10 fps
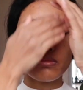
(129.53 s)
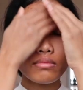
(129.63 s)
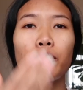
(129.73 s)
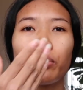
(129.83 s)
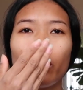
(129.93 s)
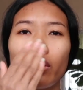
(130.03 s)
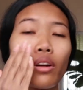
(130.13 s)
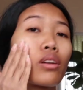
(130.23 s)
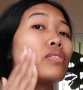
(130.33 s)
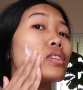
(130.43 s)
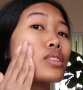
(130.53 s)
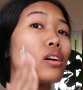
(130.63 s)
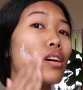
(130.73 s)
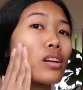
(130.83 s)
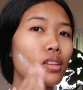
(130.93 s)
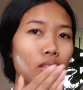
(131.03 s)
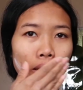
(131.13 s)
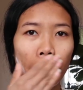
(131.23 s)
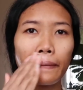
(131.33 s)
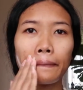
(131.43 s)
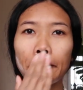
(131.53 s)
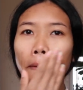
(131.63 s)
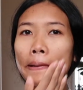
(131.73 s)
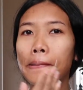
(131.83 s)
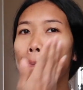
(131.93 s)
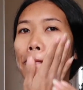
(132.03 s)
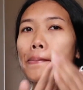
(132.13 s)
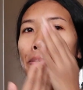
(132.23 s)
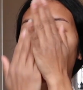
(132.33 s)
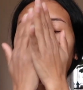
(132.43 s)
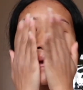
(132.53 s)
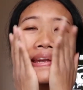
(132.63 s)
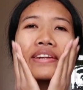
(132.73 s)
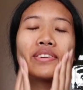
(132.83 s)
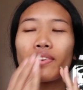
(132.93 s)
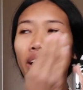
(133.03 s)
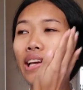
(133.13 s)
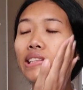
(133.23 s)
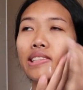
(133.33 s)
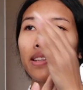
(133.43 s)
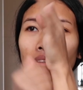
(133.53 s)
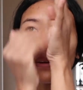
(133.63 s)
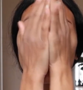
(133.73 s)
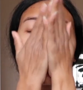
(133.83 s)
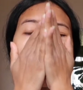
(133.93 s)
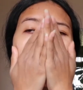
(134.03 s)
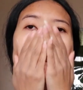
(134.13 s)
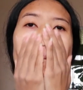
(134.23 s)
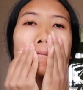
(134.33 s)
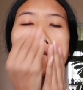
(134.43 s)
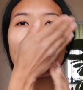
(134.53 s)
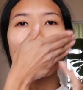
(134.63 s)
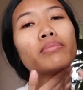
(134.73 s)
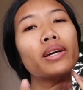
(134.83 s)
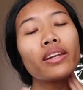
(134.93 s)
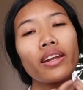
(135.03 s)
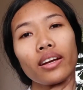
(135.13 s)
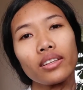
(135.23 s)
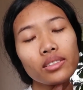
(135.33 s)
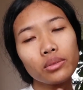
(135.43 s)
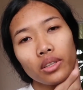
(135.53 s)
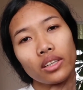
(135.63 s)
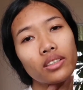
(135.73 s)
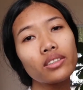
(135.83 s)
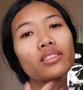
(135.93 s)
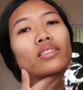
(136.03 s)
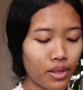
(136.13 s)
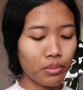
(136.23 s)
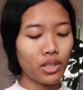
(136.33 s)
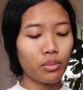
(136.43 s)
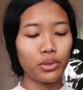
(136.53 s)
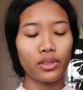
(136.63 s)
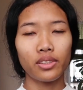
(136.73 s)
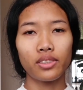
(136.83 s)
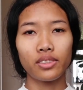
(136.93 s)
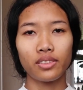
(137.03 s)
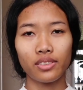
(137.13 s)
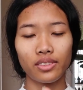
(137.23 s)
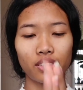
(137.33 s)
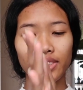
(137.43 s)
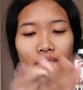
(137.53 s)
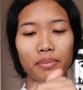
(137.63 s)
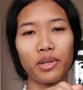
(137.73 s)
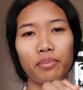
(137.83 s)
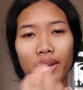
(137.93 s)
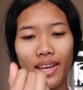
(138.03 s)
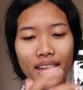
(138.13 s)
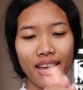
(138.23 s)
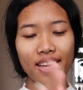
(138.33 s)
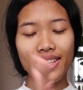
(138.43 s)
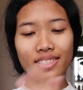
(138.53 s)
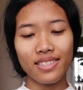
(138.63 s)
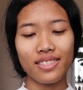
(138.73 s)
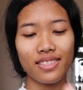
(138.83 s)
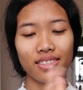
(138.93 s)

I put a lot of this on because I have like pretty dry skin. My neck as well. And I'm gonna put some on my hands.